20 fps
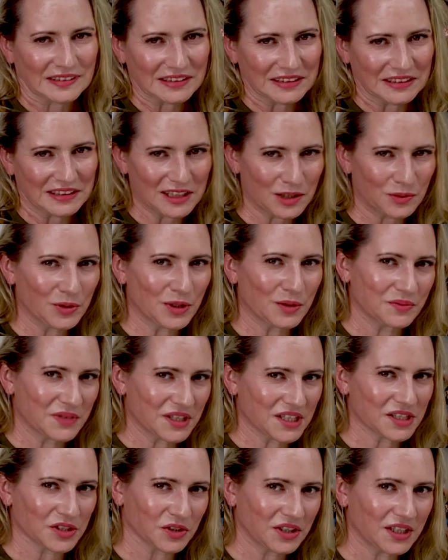a little bit
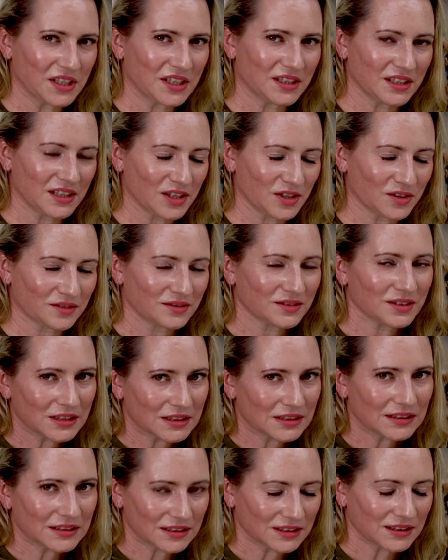misleading there,
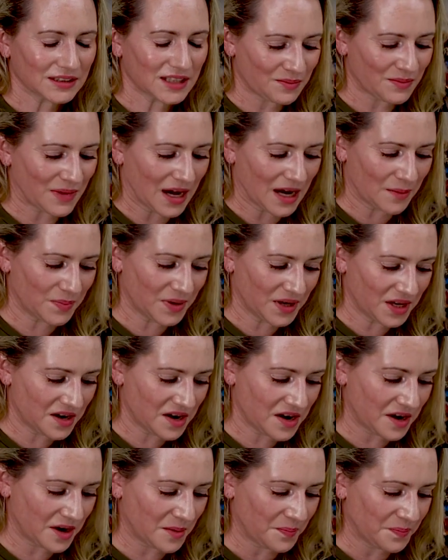in my
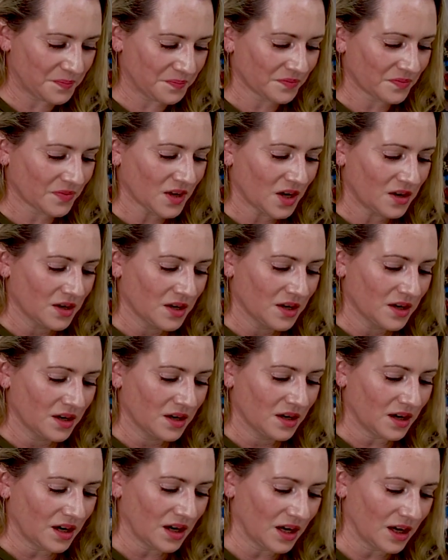opinion.
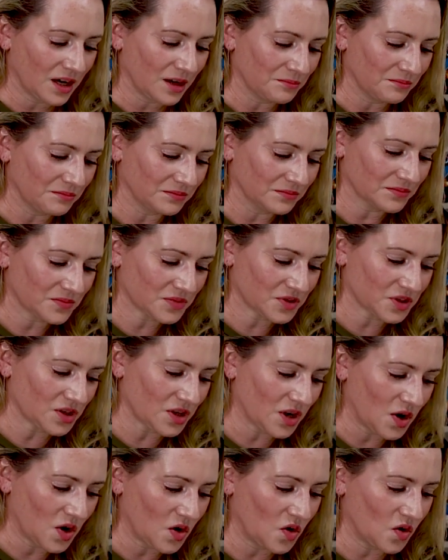Um,
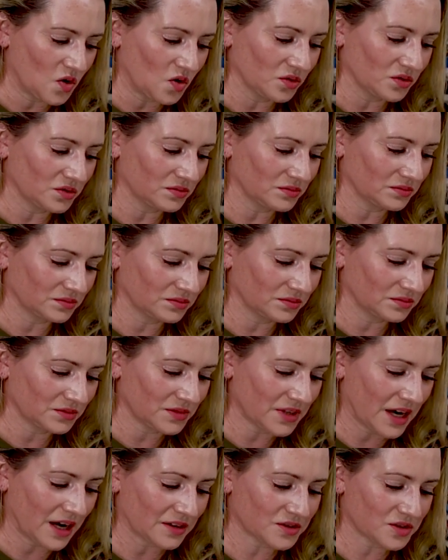so
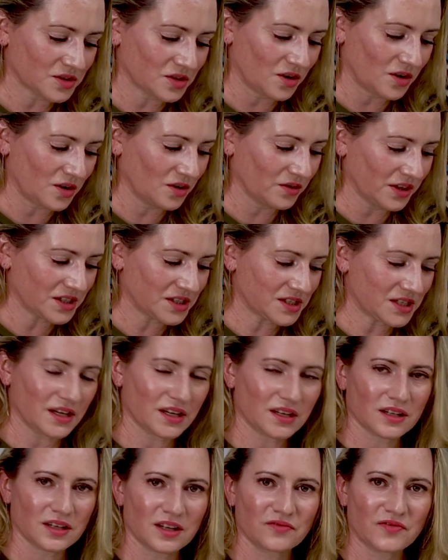yeah, so they
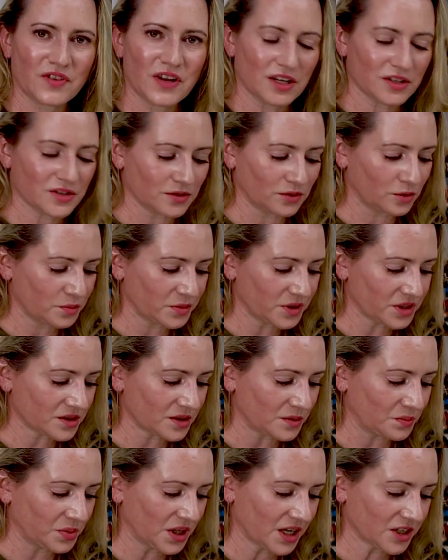say it unveils a luminous
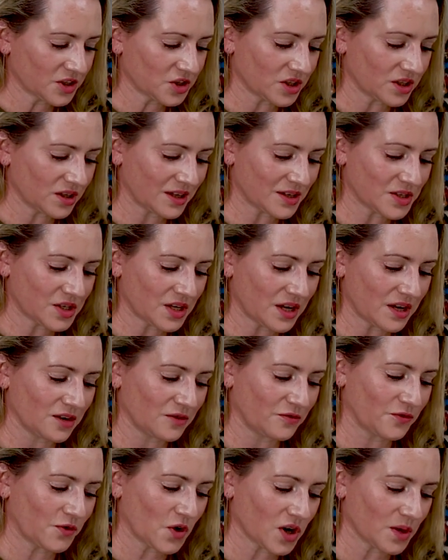complexion. I say an
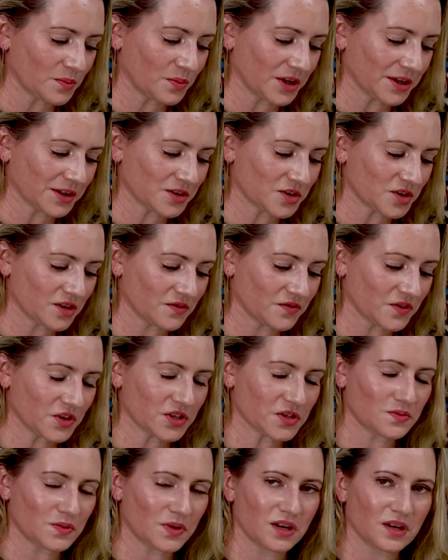affordable alternative to
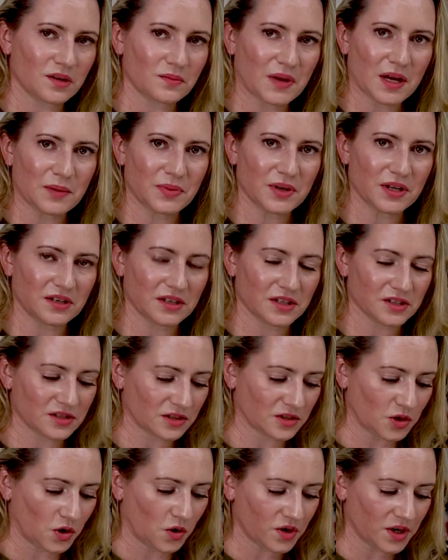this one, in my opinion, is
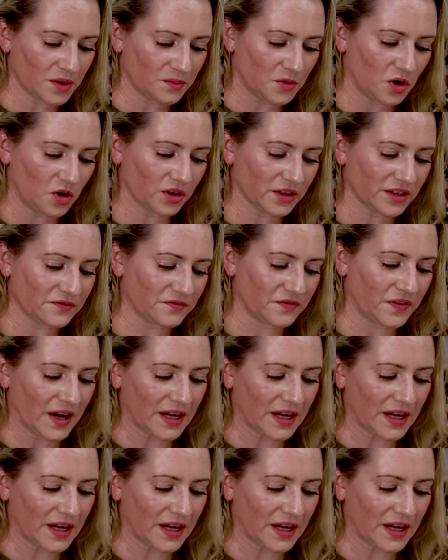the Tony Moly